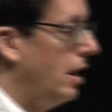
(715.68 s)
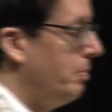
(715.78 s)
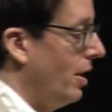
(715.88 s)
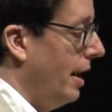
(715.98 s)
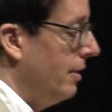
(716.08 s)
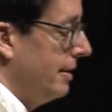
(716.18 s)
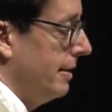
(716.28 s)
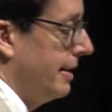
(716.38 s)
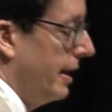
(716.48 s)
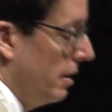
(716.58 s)
upper
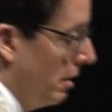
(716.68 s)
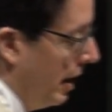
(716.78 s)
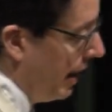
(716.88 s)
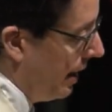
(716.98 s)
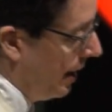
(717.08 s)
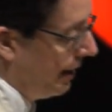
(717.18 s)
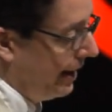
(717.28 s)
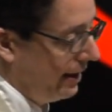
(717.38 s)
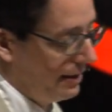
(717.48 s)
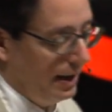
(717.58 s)
houses that, uh,
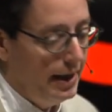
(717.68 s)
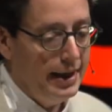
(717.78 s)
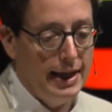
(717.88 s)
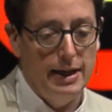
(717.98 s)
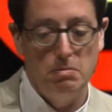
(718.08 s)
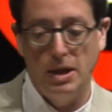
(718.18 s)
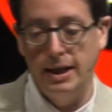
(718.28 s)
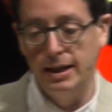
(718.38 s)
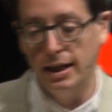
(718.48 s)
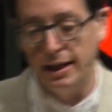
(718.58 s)
that Hayek had in
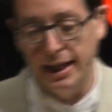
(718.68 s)
mind,